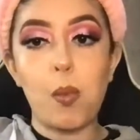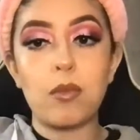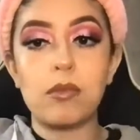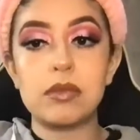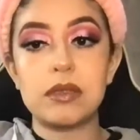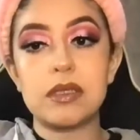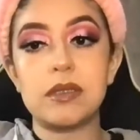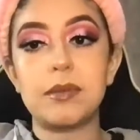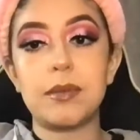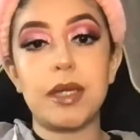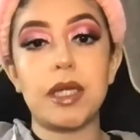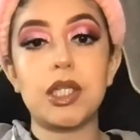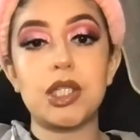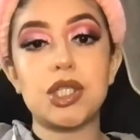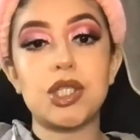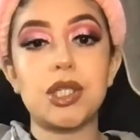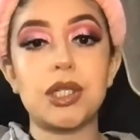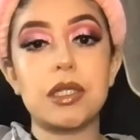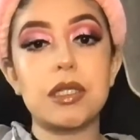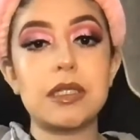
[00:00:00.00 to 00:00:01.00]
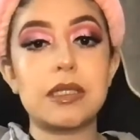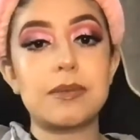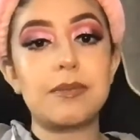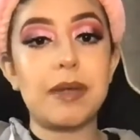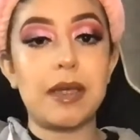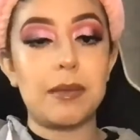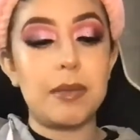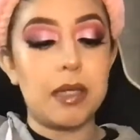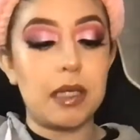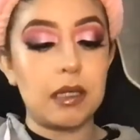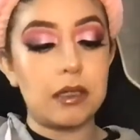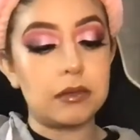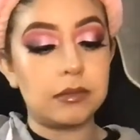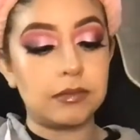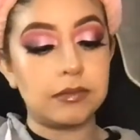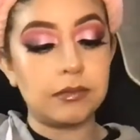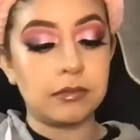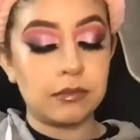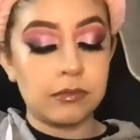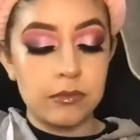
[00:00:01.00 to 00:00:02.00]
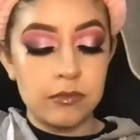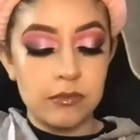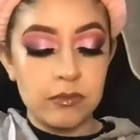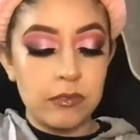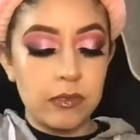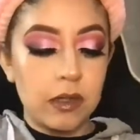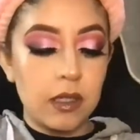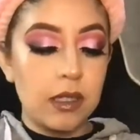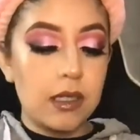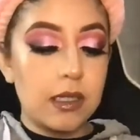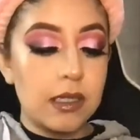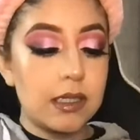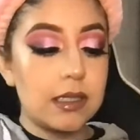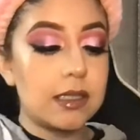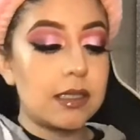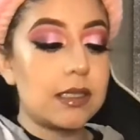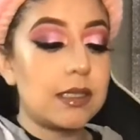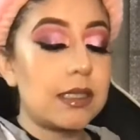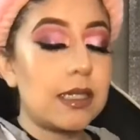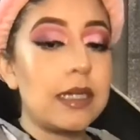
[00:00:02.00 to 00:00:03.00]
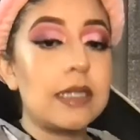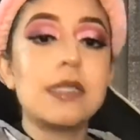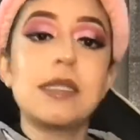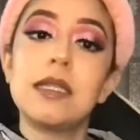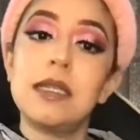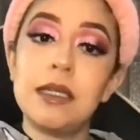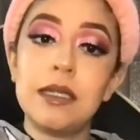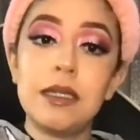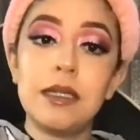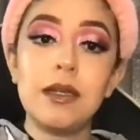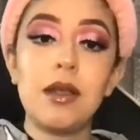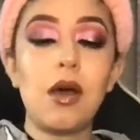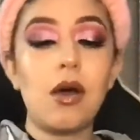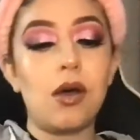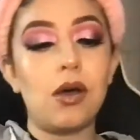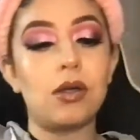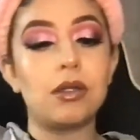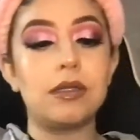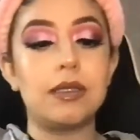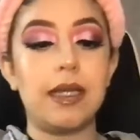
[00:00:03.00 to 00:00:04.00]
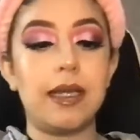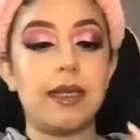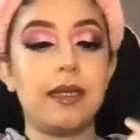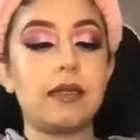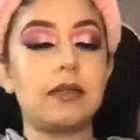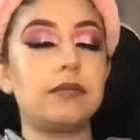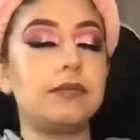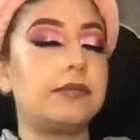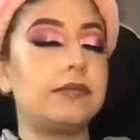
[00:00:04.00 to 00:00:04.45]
to make sure this baby stays in all day.